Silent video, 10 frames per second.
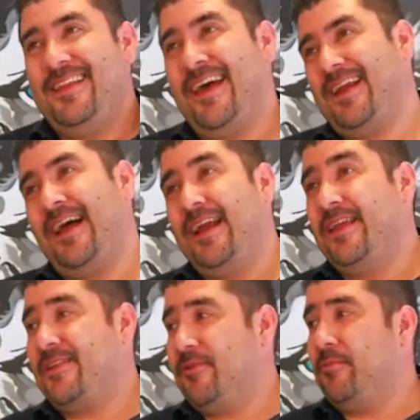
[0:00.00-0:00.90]
not a lot
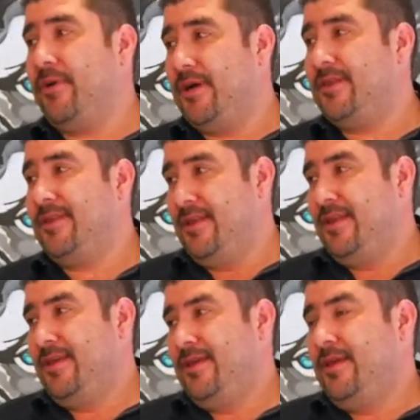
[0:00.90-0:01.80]
easier, but
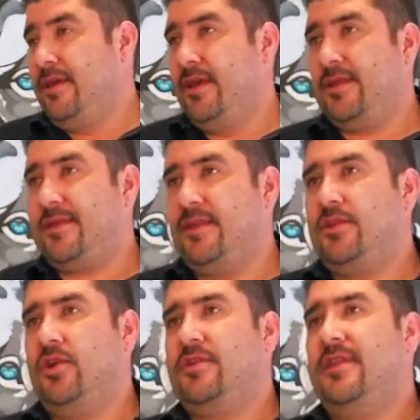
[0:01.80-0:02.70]

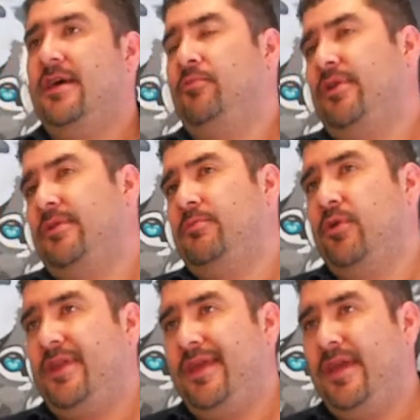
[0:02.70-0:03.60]
it's just that
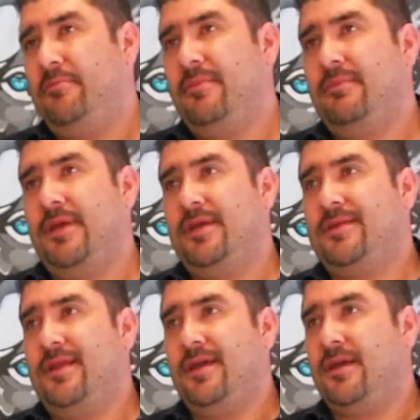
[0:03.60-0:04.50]
with him,
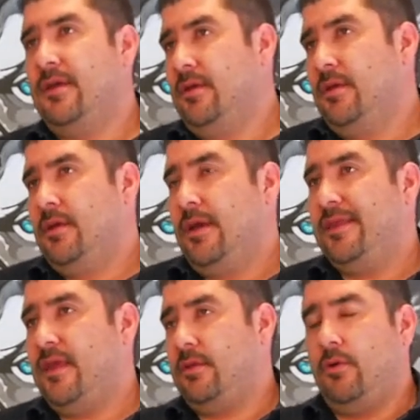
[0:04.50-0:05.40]
it's like, I
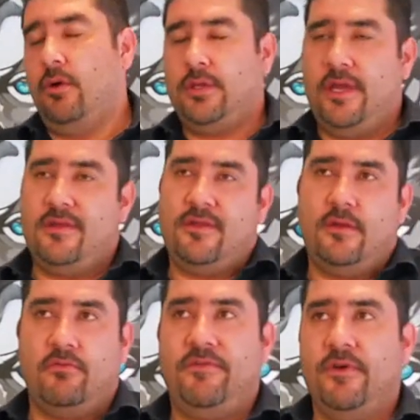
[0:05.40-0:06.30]
think all the agents
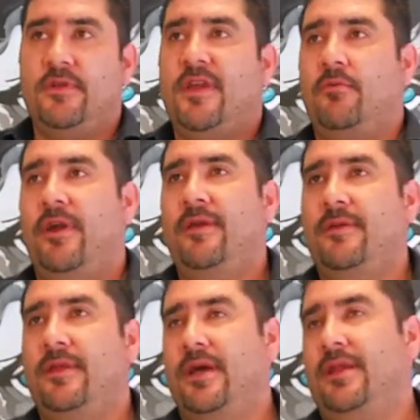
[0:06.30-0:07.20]
here, we feel the same way,
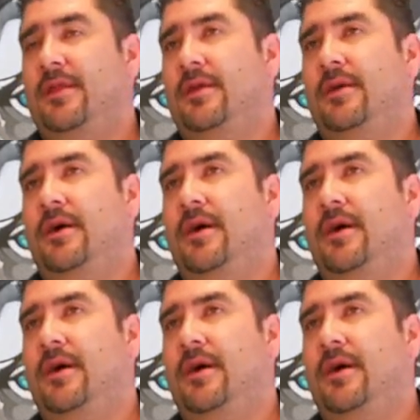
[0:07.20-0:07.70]
that,